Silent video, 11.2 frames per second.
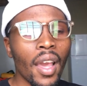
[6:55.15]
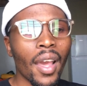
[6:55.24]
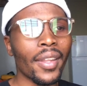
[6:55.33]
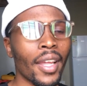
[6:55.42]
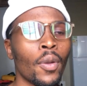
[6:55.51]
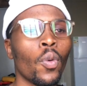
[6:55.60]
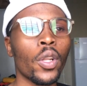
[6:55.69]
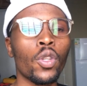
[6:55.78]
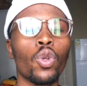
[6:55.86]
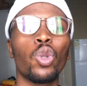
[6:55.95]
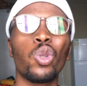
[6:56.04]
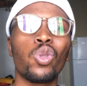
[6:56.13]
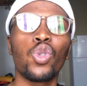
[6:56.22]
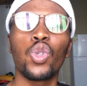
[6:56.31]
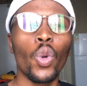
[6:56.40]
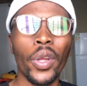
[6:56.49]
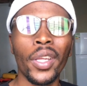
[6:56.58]
And then when you
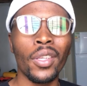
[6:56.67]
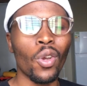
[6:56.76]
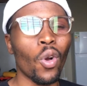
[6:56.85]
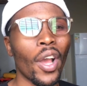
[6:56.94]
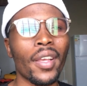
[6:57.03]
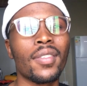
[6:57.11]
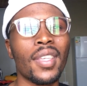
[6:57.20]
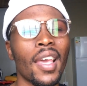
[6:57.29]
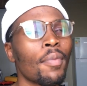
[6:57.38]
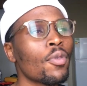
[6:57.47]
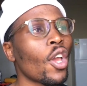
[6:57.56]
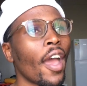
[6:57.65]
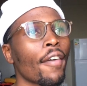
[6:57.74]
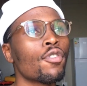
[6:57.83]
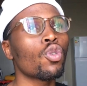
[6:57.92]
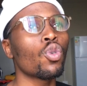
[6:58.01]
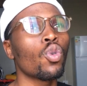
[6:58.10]
doing your exam, you have
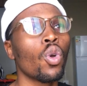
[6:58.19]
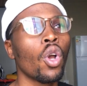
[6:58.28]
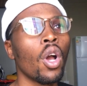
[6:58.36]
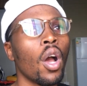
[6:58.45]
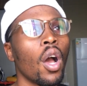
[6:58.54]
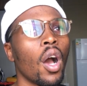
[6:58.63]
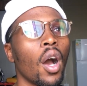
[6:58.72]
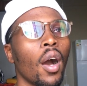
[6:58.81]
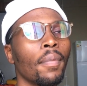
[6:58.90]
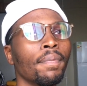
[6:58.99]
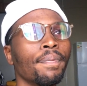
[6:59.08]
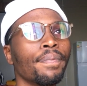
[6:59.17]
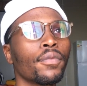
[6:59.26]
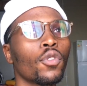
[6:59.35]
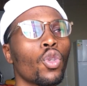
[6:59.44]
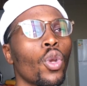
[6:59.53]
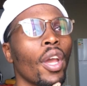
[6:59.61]
to, um,
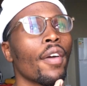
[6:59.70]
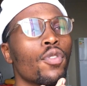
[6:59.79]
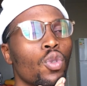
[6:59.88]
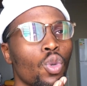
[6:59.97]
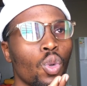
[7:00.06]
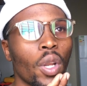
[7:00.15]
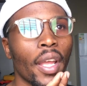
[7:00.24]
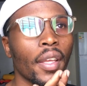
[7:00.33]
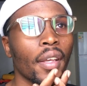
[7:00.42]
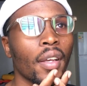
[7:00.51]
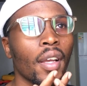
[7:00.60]
you have to like